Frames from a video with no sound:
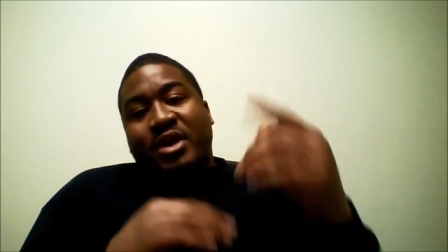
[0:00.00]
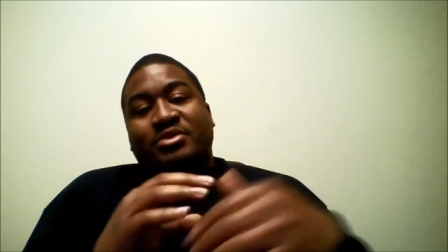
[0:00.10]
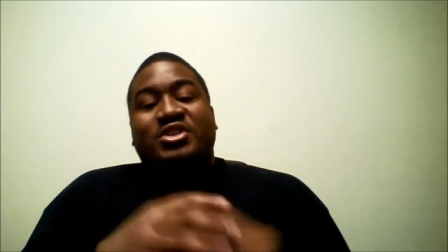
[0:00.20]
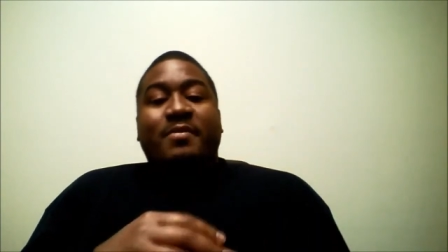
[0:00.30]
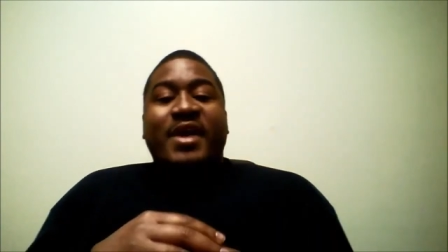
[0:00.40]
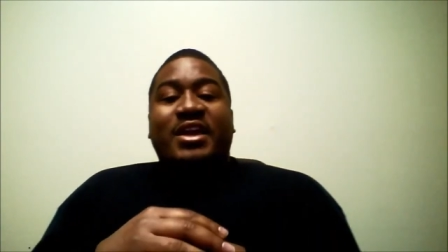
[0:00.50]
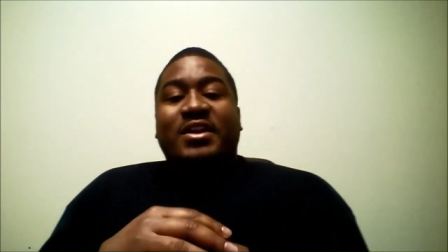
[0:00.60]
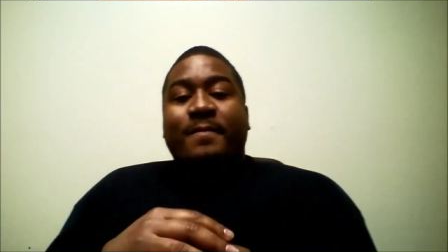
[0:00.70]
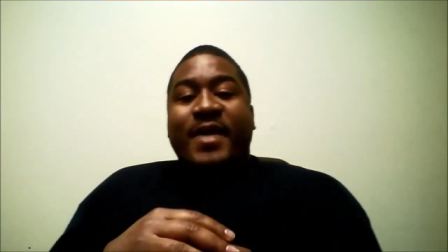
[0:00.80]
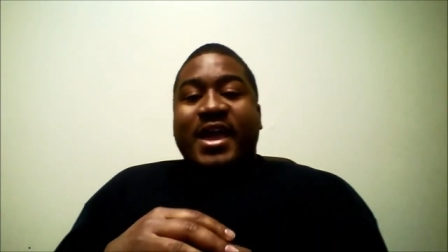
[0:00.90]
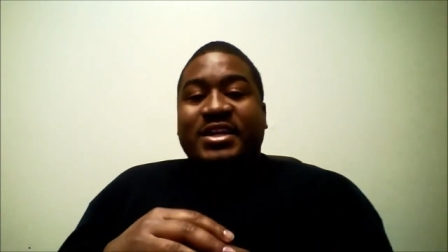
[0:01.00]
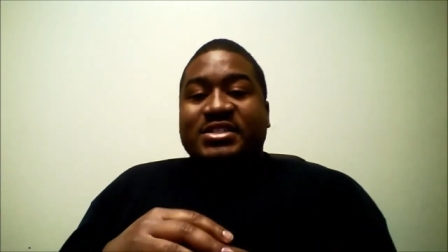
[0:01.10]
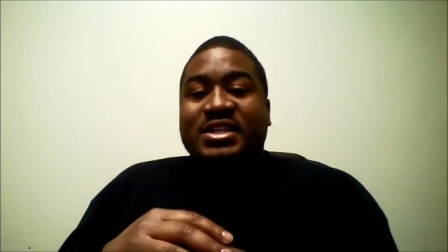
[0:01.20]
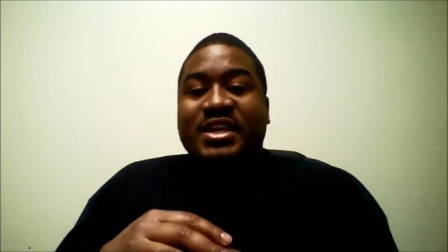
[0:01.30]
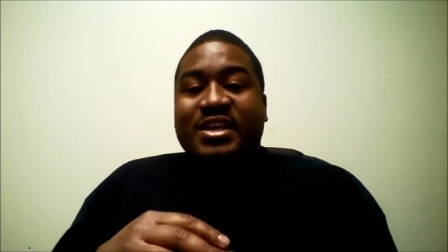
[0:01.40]
publisher, making the
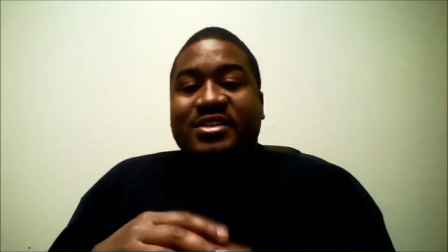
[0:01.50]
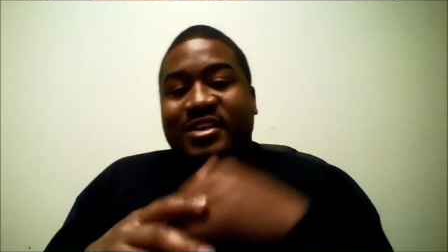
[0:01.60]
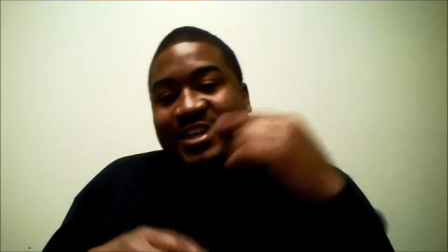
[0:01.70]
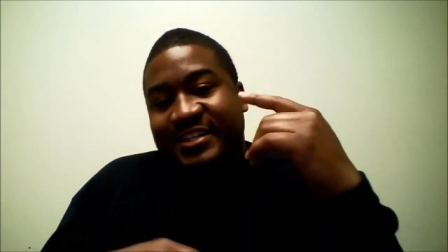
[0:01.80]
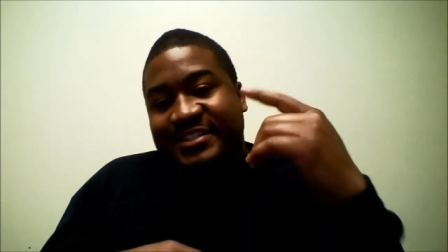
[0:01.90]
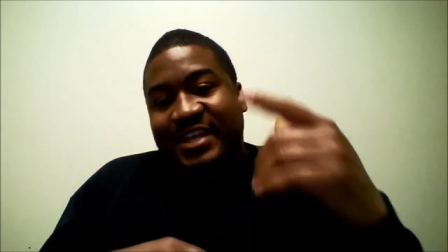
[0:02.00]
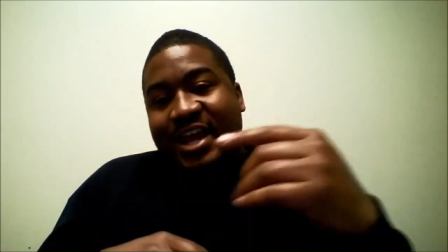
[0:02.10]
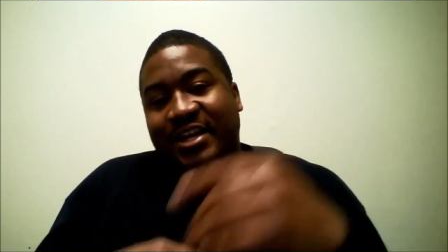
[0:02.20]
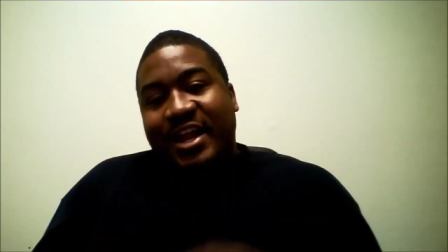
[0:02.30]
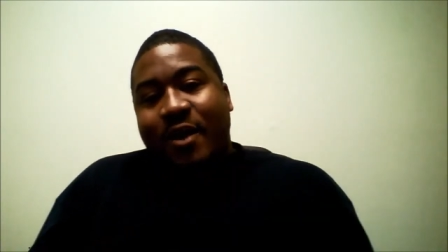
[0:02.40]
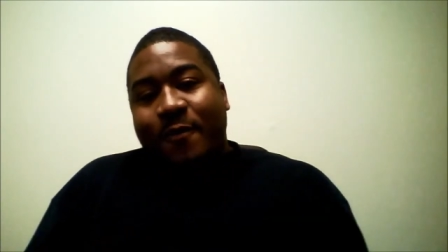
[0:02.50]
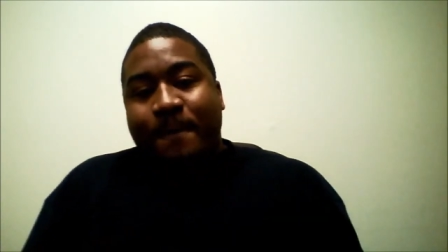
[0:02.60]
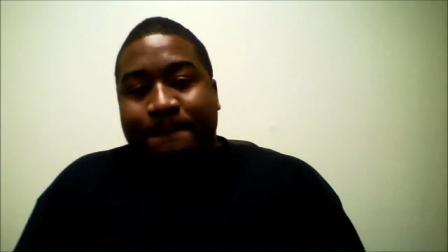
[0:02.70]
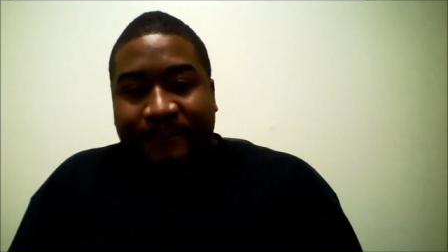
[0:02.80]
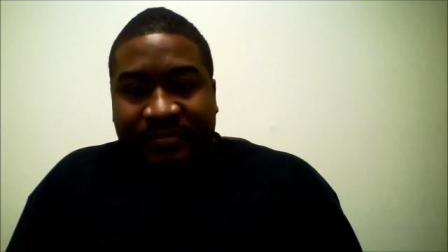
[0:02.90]
magazine, signing out.